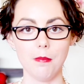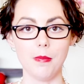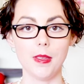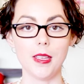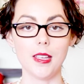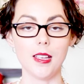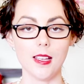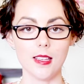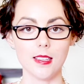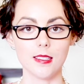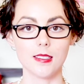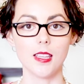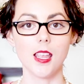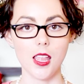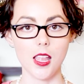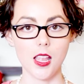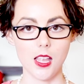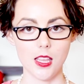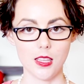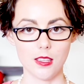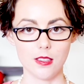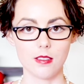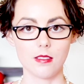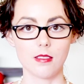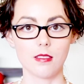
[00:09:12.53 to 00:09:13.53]
because
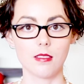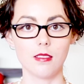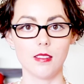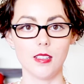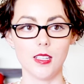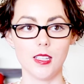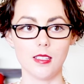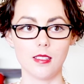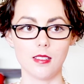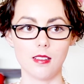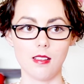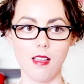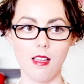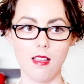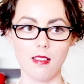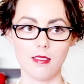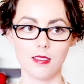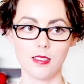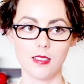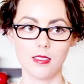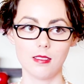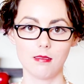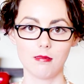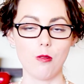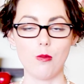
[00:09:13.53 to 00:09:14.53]
it's his
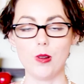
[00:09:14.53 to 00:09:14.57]
cousin,